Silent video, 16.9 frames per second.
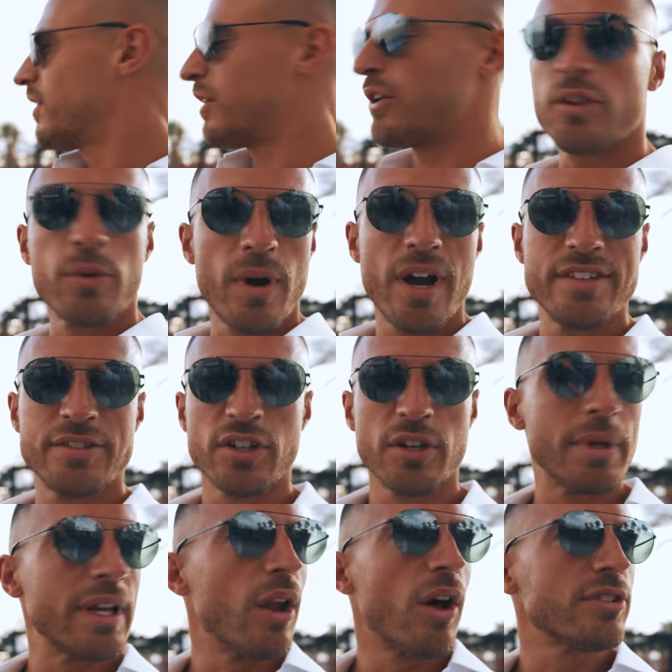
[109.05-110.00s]
Otherwise, you're
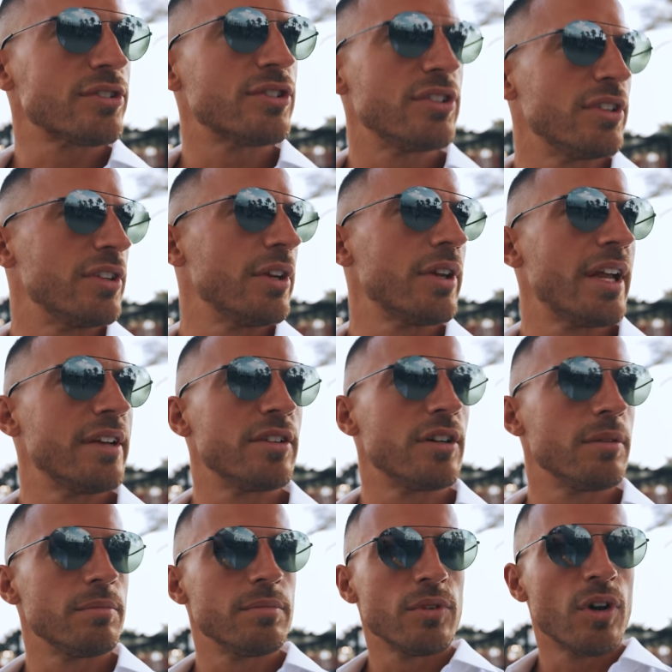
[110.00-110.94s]
gonna be lost and you'll end
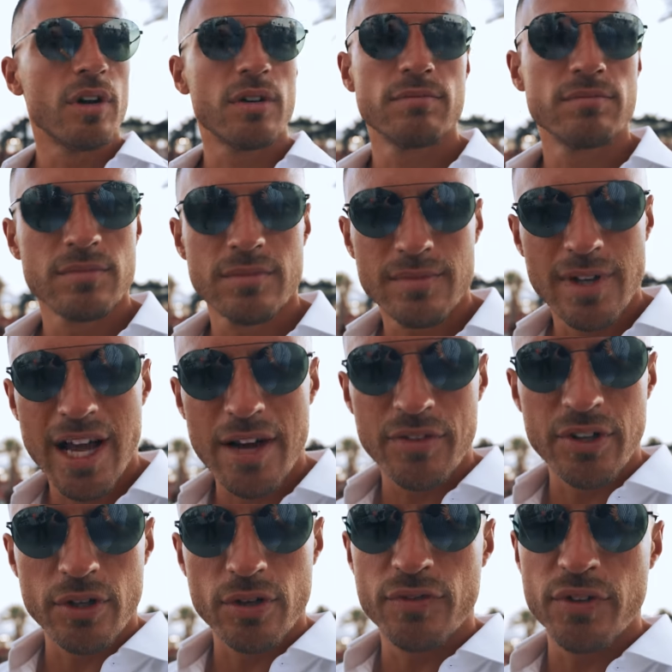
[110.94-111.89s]
up not
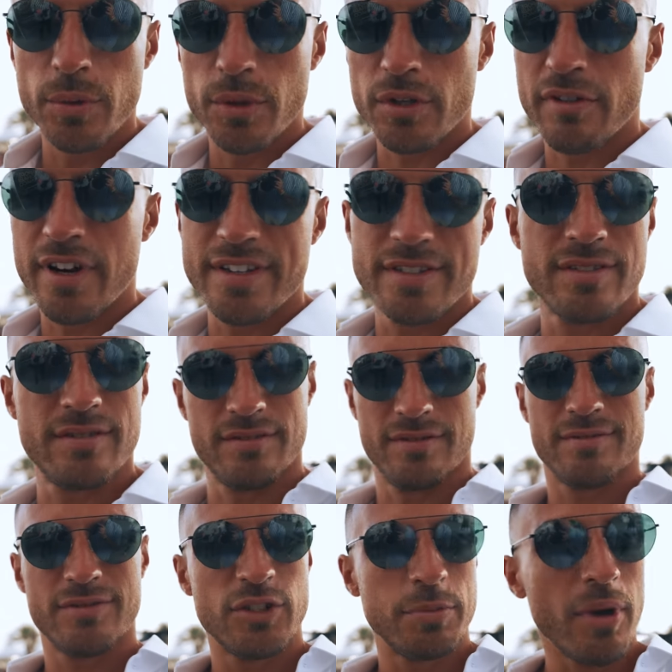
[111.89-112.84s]
having a good view of the race. To
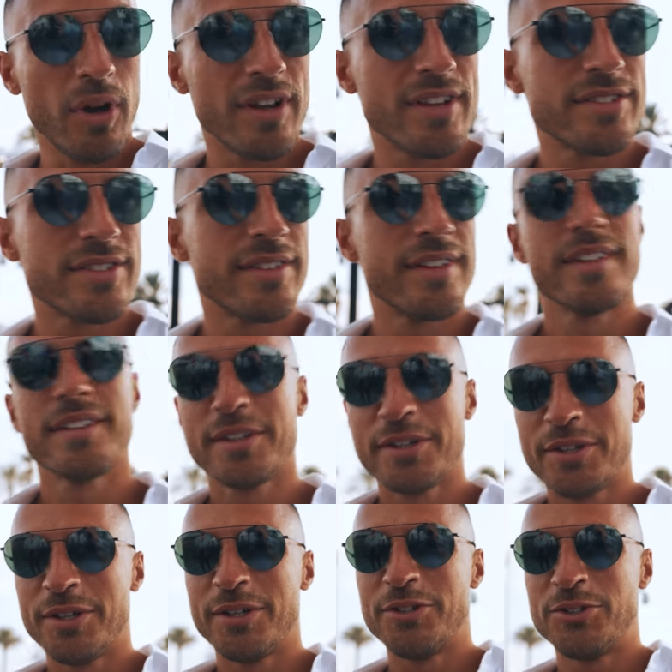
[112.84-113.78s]
be honest,
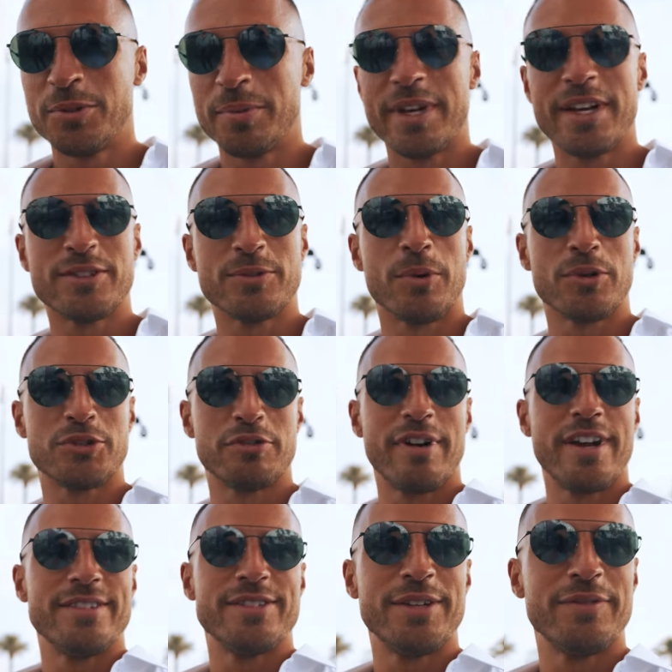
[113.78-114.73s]
should be here to watch the
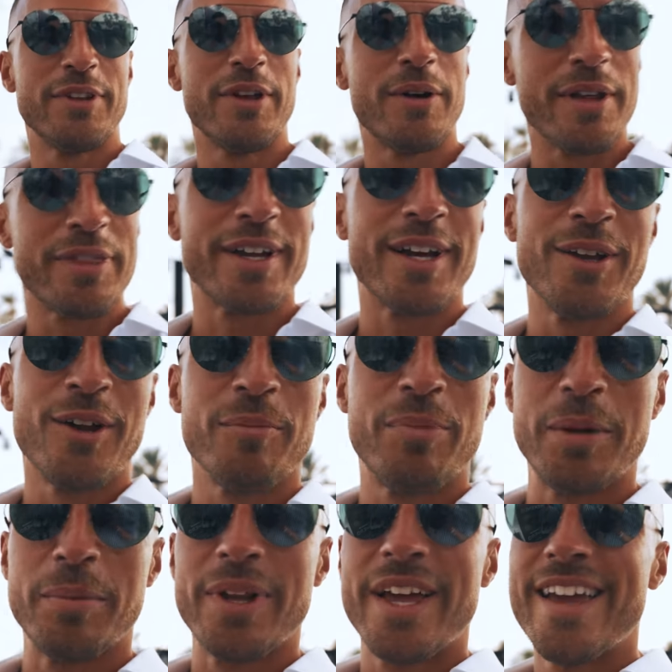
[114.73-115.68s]
race, even though I think a lot of
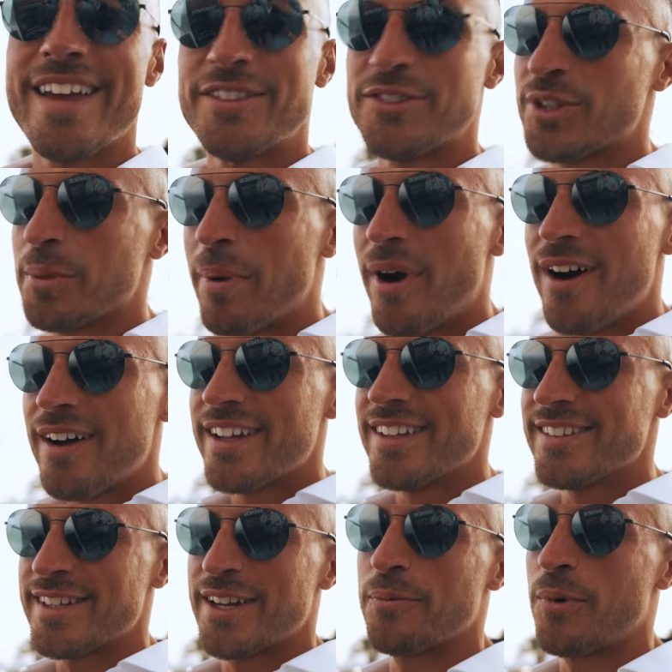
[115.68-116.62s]
people are here just to party
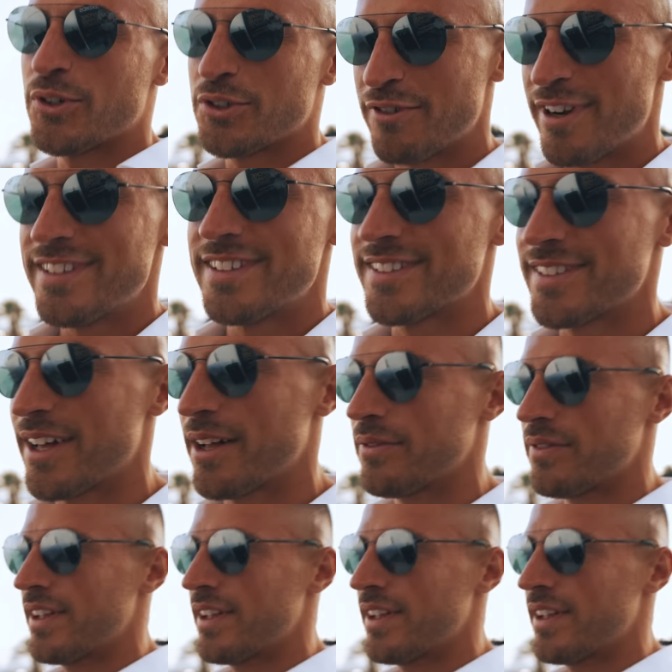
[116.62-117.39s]
instead of watch the race itself.